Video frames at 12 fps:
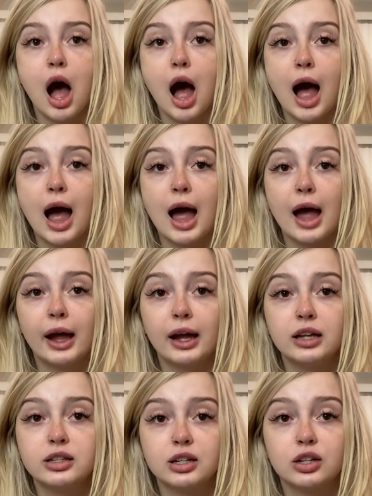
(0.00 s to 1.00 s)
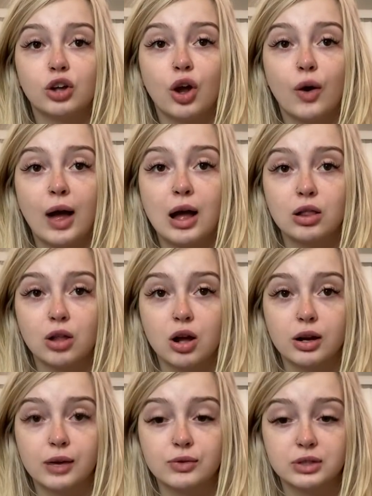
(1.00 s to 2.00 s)
I didn't know how
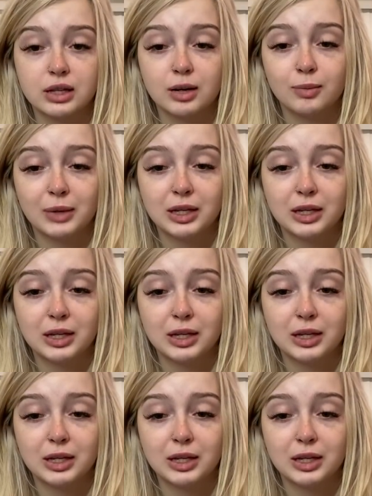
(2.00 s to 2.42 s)
long I was gonna